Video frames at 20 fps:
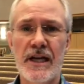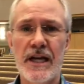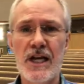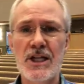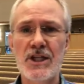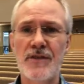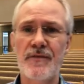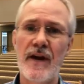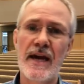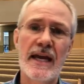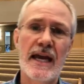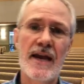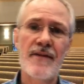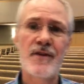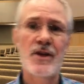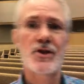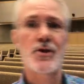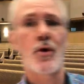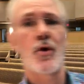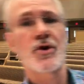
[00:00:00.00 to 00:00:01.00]
I guess if I gave
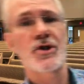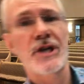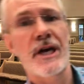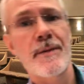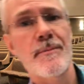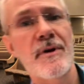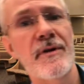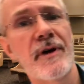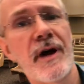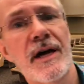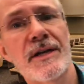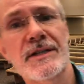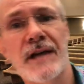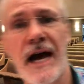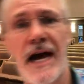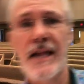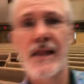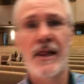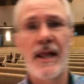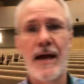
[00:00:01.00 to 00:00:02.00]
this whole segment a
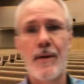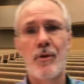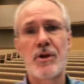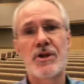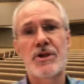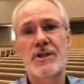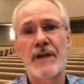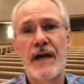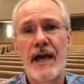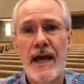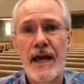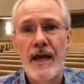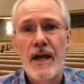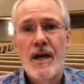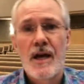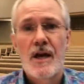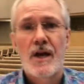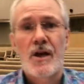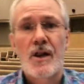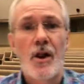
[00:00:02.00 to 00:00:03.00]
title, I would say,
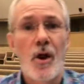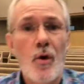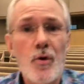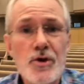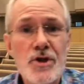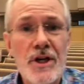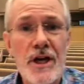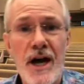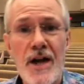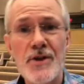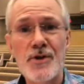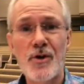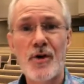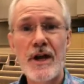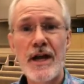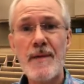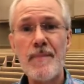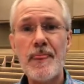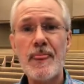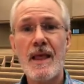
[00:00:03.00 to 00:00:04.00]
Closed
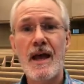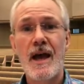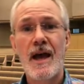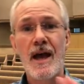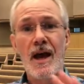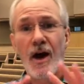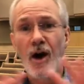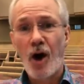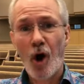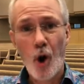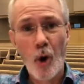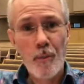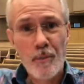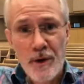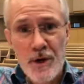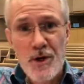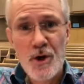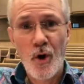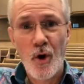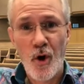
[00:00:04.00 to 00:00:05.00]
Country,
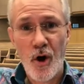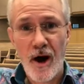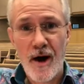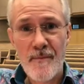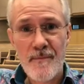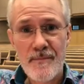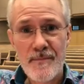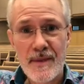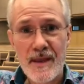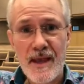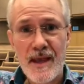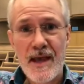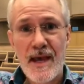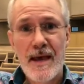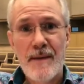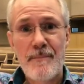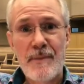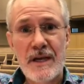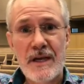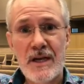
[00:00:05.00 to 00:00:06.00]
Open Door.
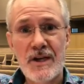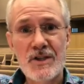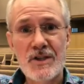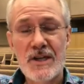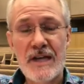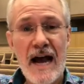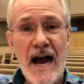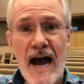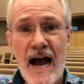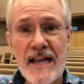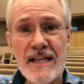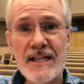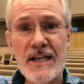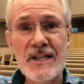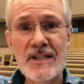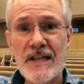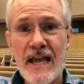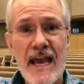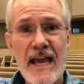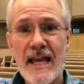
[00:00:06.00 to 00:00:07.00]
Because God
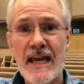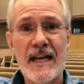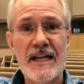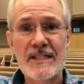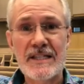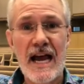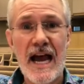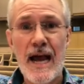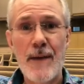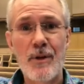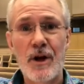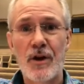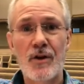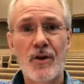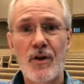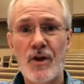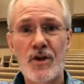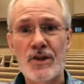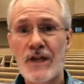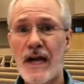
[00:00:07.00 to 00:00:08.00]
can take at a time when it
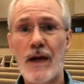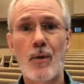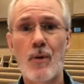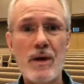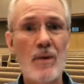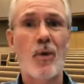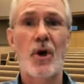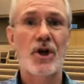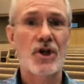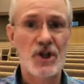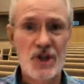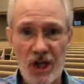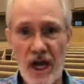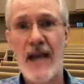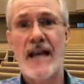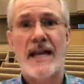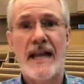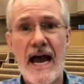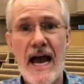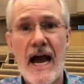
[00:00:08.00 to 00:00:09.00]
looks like we were
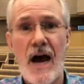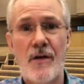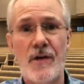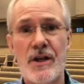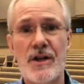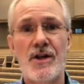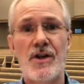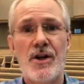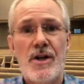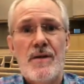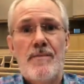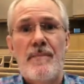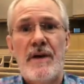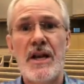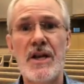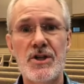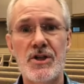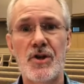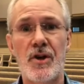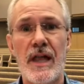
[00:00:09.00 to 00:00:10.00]
shut down and couldn't
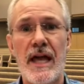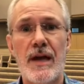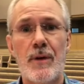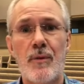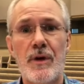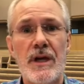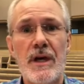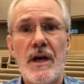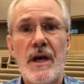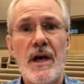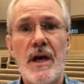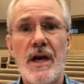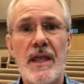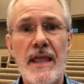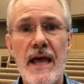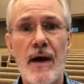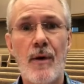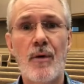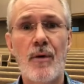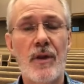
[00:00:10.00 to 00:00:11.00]
minister like
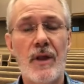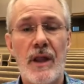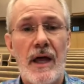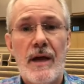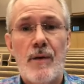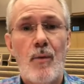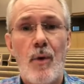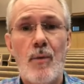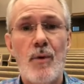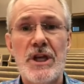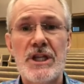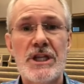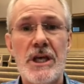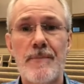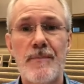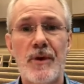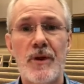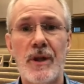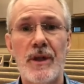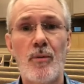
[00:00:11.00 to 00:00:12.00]
when we
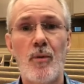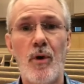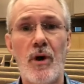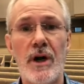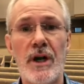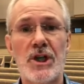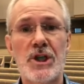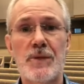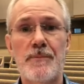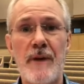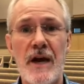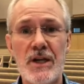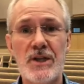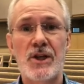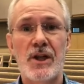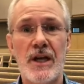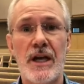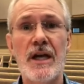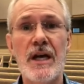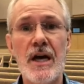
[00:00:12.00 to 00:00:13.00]
typically would,
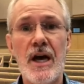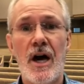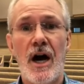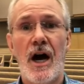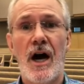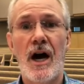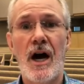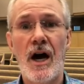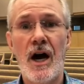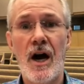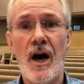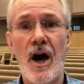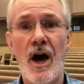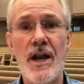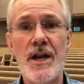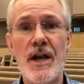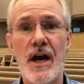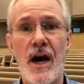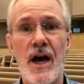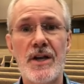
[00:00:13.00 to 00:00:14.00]
especially
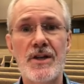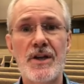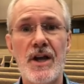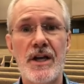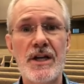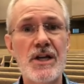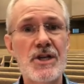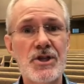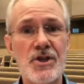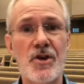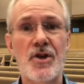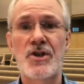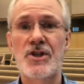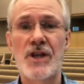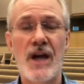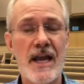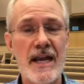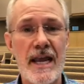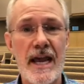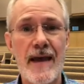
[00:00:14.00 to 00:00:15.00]
on Easter
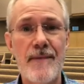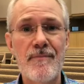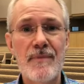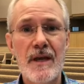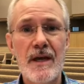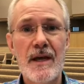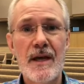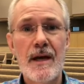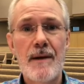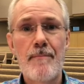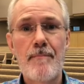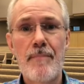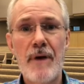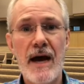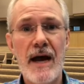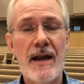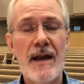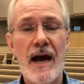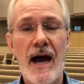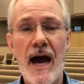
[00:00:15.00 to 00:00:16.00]
Sunday.
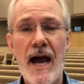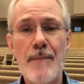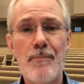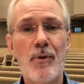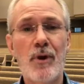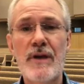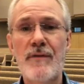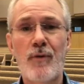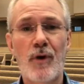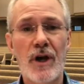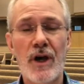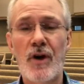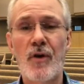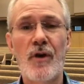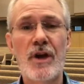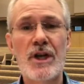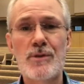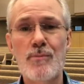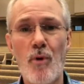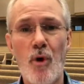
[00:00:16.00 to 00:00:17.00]
But I believe we're going to
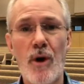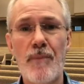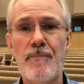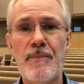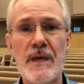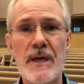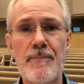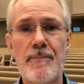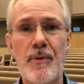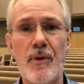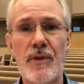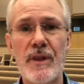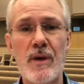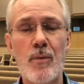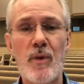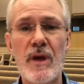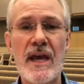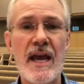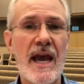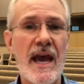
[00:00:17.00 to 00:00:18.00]
reach more people
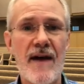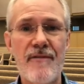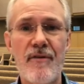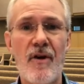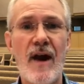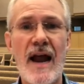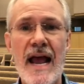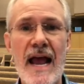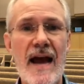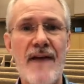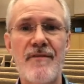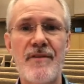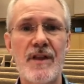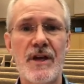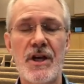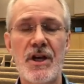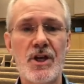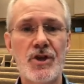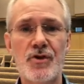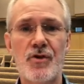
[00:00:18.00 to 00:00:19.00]
than we ever have in the
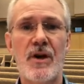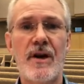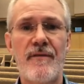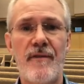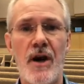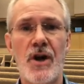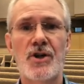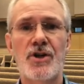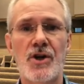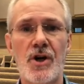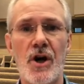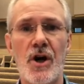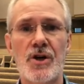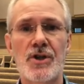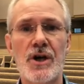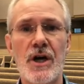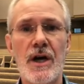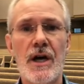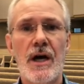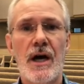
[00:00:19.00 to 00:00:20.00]
history of our
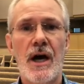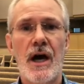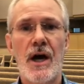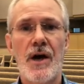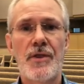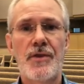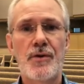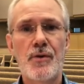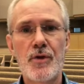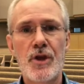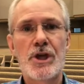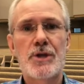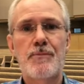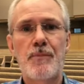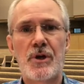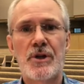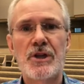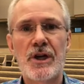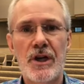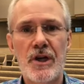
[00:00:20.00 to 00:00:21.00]
church through this
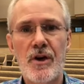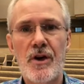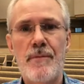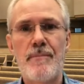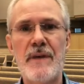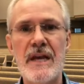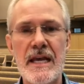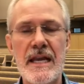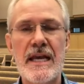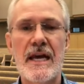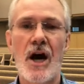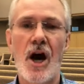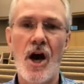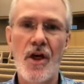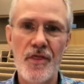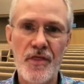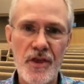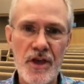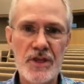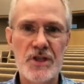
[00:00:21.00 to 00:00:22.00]
particular media
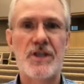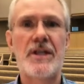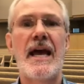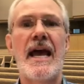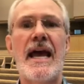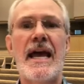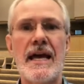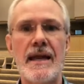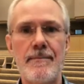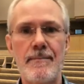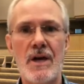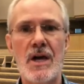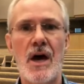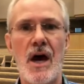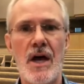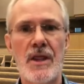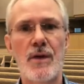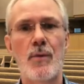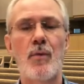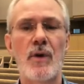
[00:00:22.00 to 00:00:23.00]
on this day and
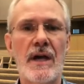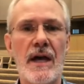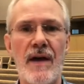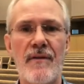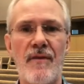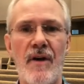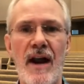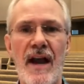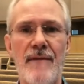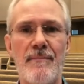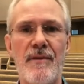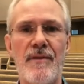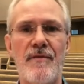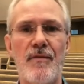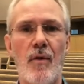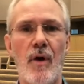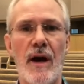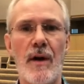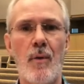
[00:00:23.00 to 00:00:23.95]
beyond than we ever have before.